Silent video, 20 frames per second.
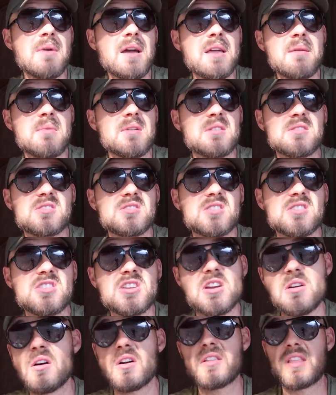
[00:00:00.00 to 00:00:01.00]
Maybe just to
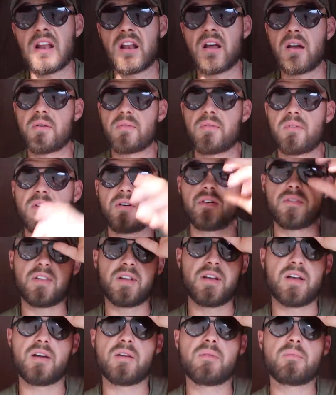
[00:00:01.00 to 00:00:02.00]
chill. I don't
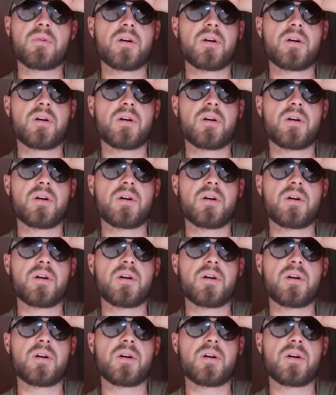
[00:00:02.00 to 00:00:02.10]
know,